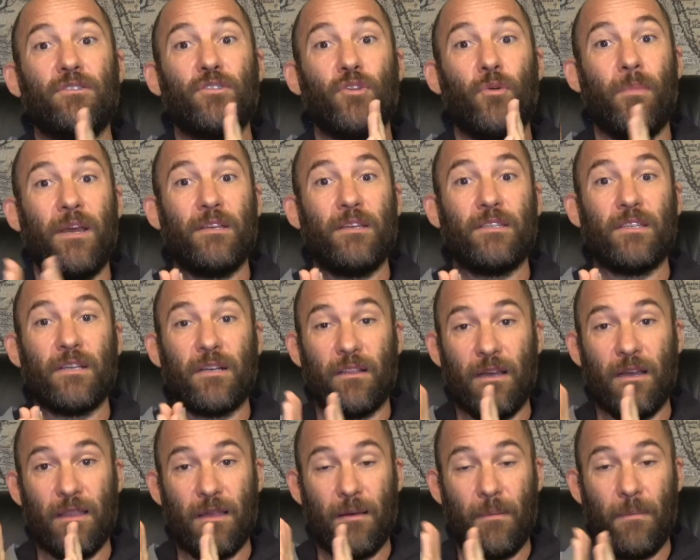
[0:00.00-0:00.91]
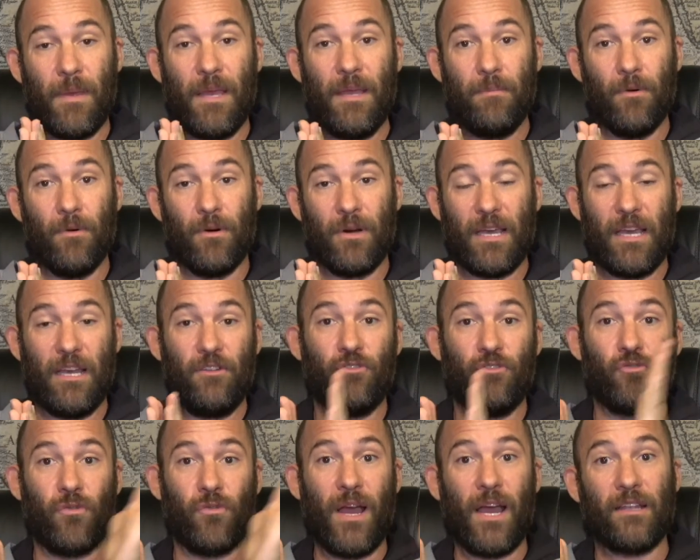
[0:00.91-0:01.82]
So basically that people get
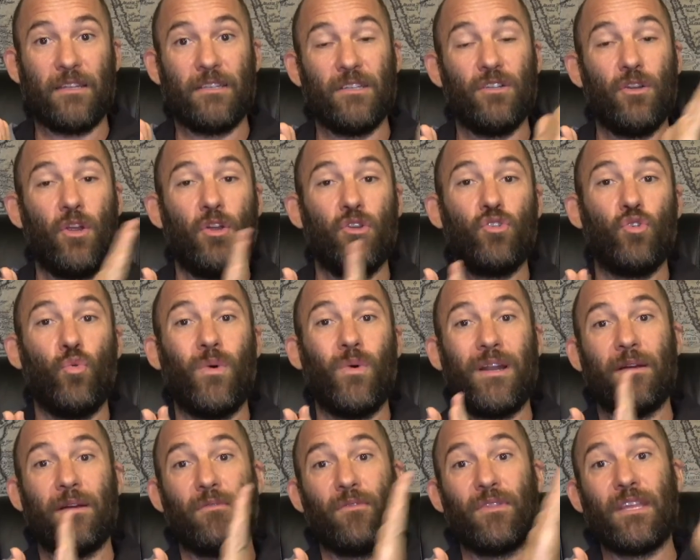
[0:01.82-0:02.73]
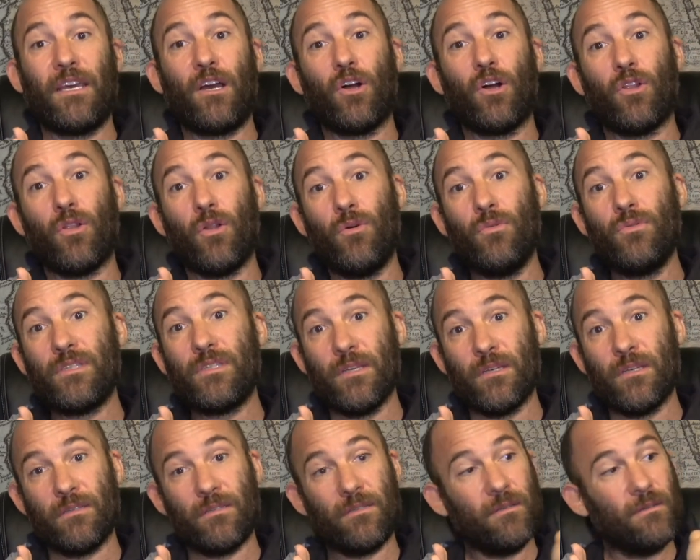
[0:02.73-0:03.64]
directed to whatever the
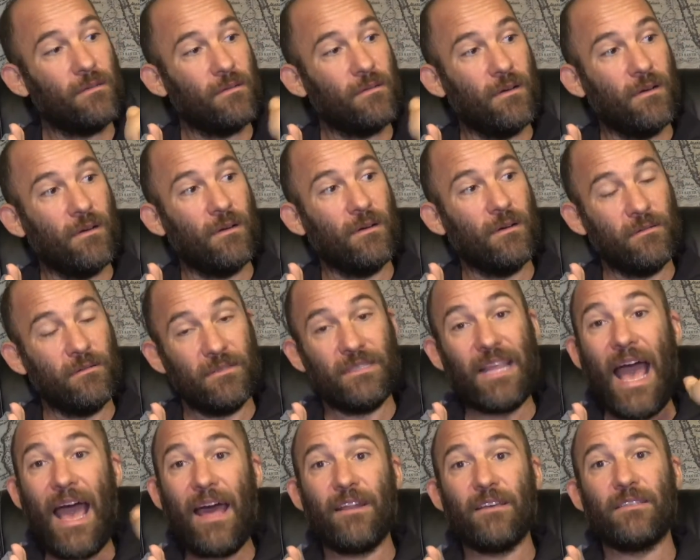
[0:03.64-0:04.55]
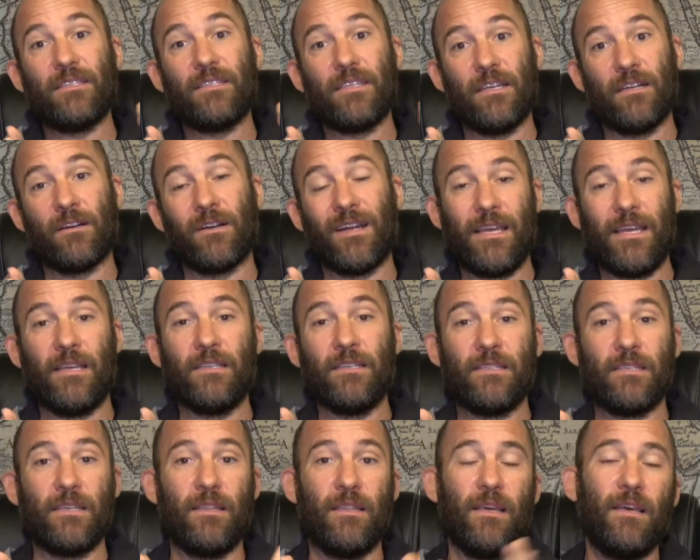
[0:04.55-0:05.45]
closest data center
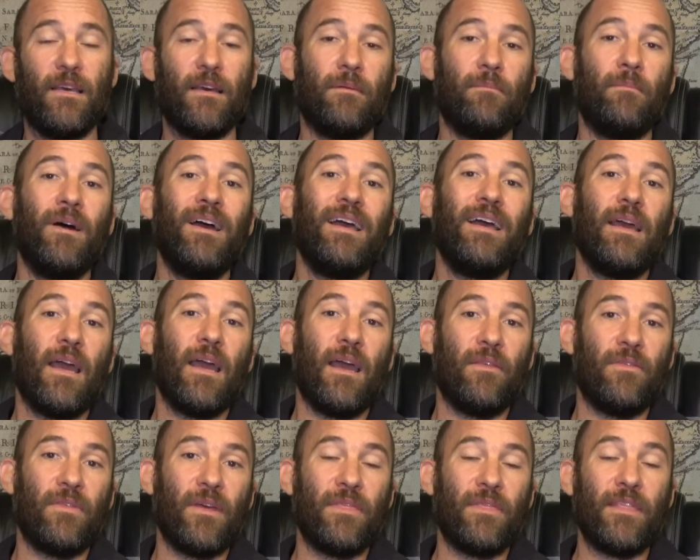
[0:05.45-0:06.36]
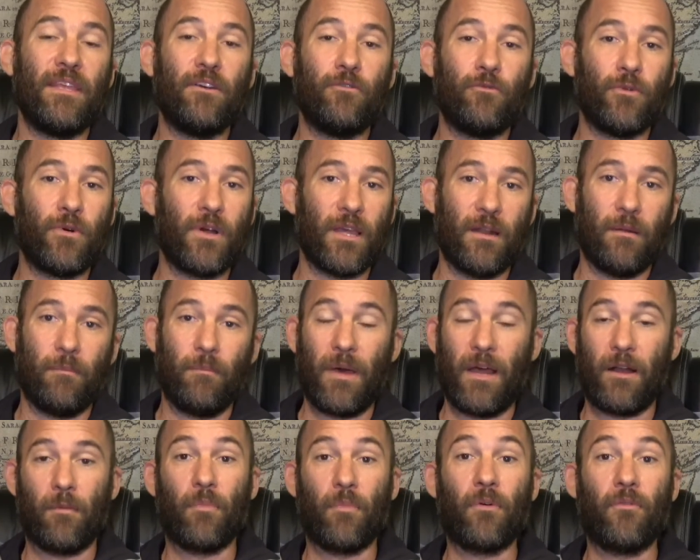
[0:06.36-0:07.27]
is to them, and then they will get a
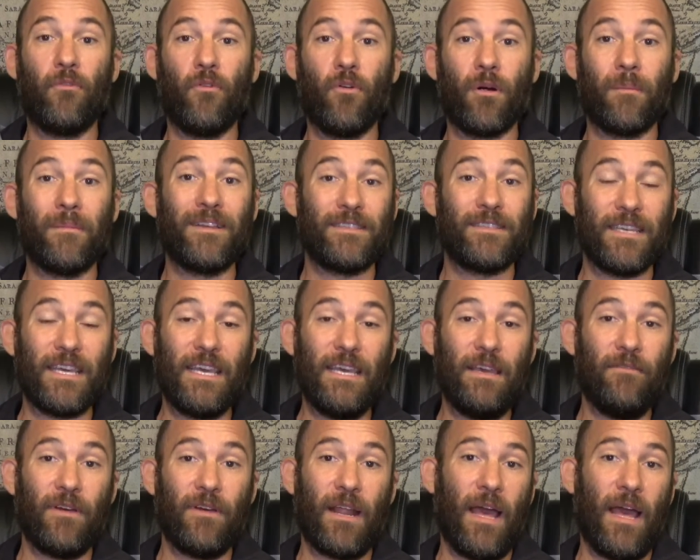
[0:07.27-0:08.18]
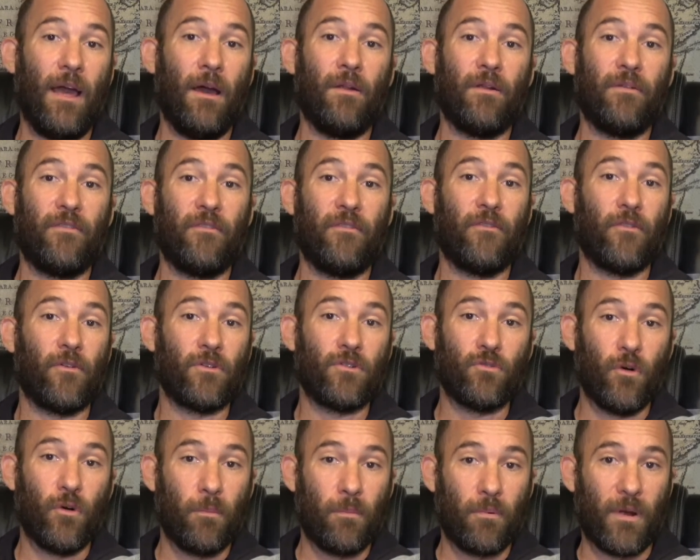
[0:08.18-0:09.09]
better performance even out of a
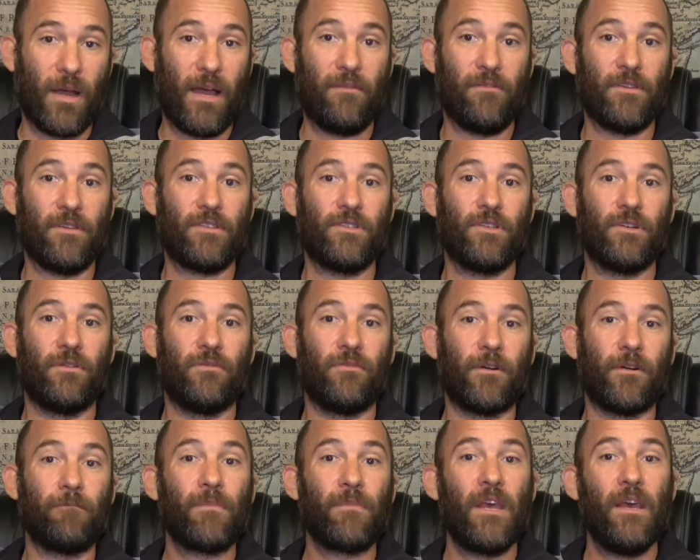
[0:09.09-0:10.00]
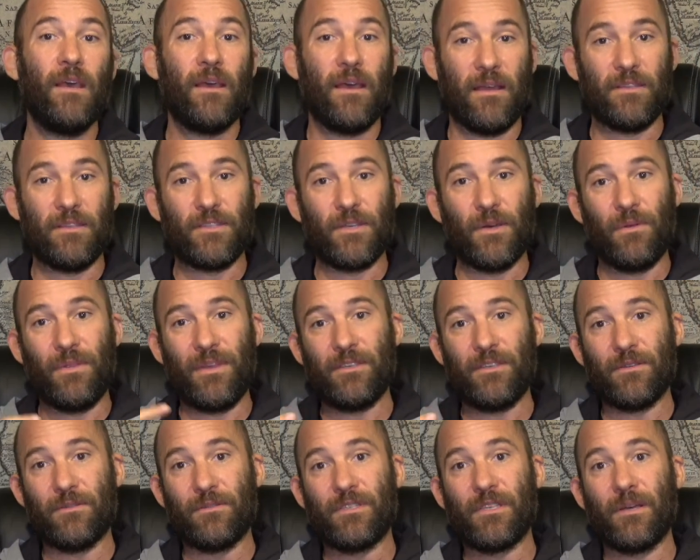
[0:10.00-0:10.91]
virtual private server. And so
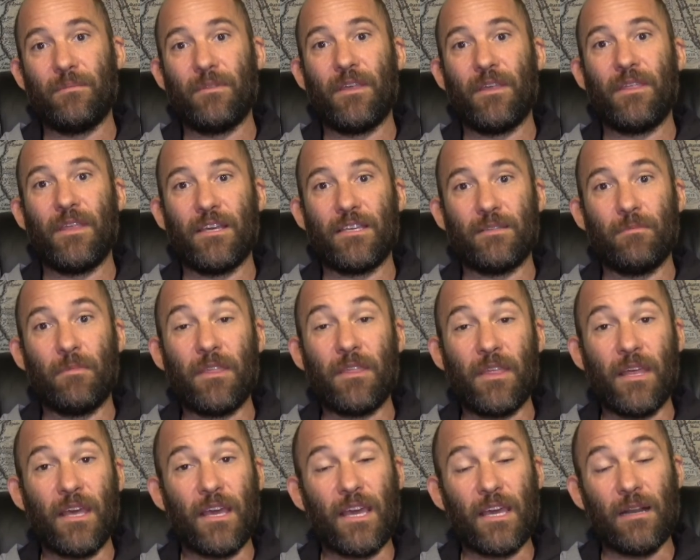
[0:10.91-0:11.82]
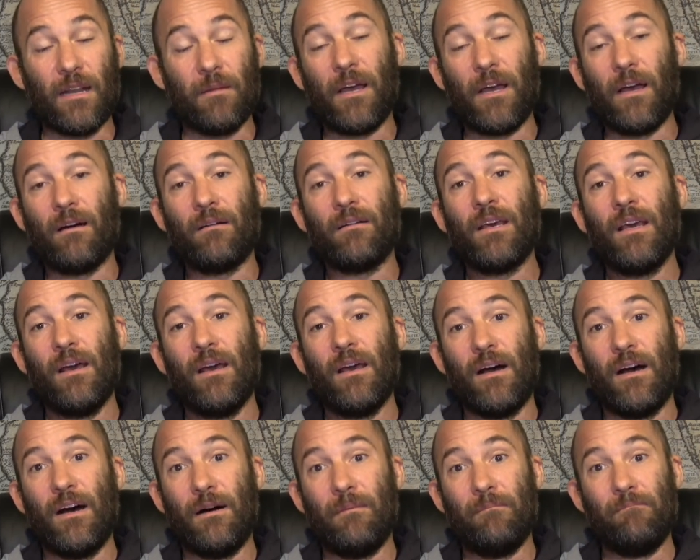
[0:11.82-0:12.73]
these are some of the things to be thinking about
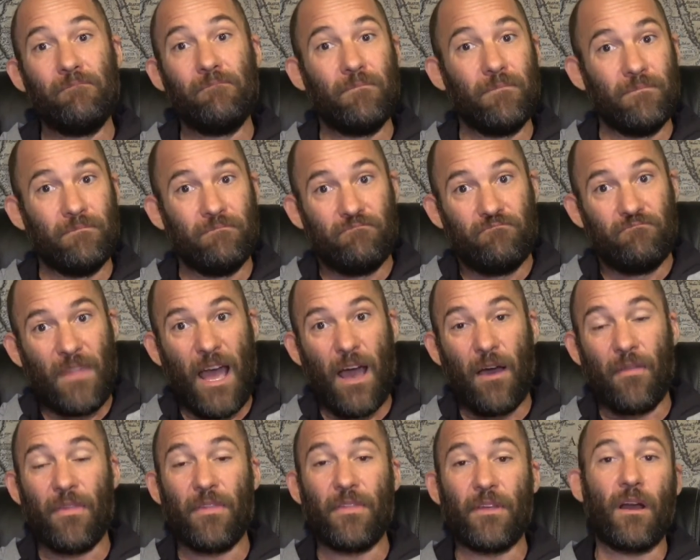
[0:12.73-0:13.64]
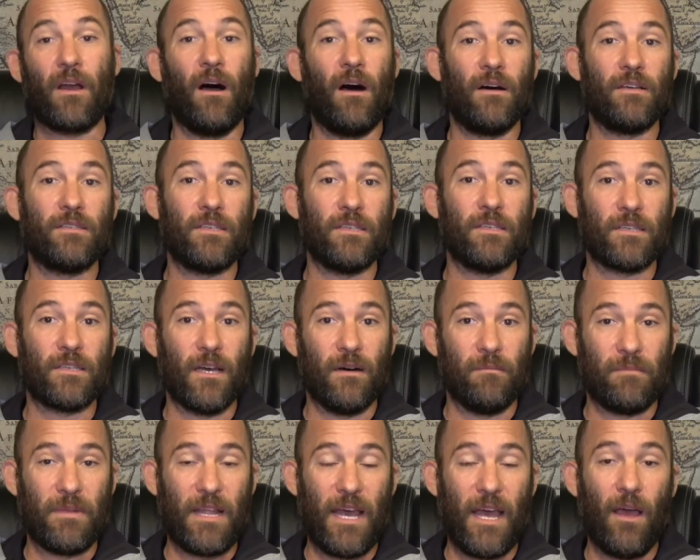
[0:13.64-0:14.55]
now that the cost has
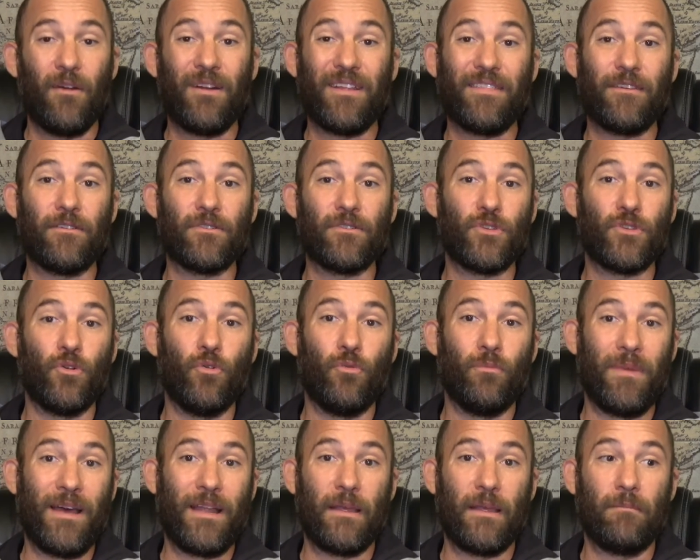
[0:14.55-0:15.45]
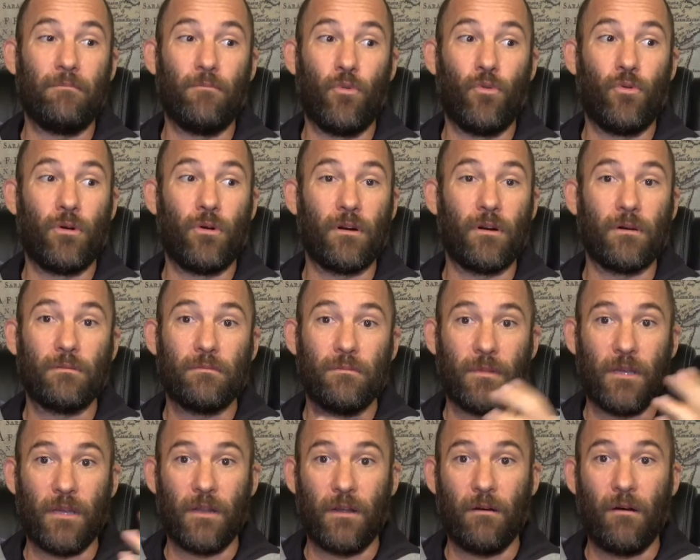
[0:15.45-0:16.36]
come down and there's so many more
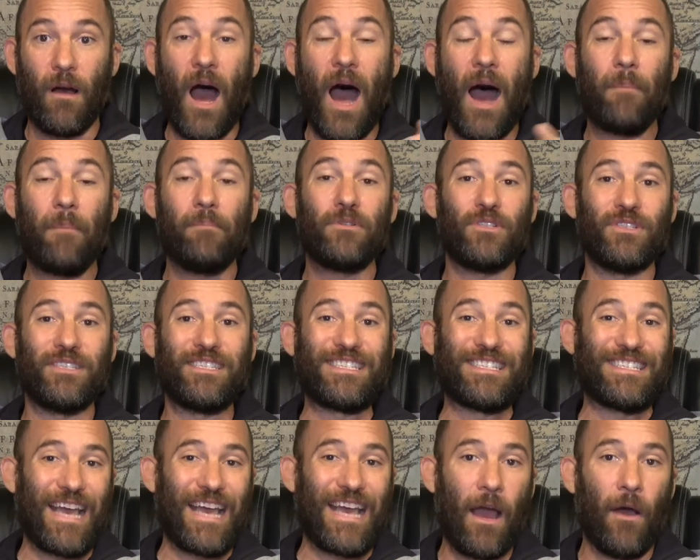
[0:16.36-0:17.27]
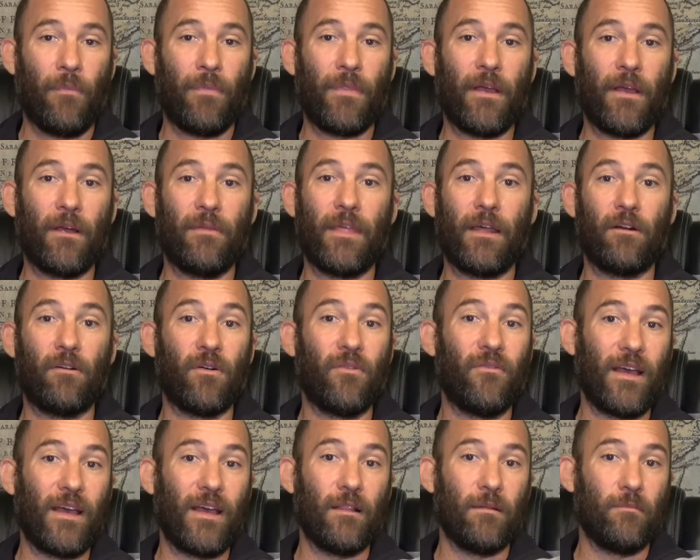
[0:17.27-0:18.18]
options out there that are
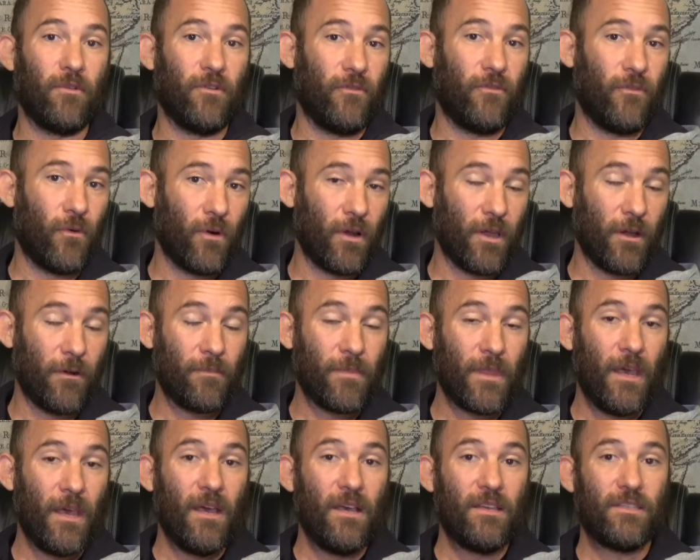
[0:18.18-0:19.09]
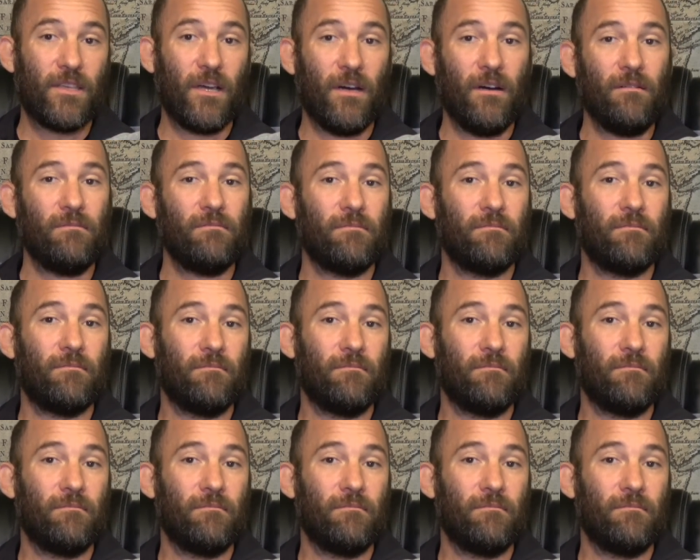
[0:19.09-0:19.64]
available for you. So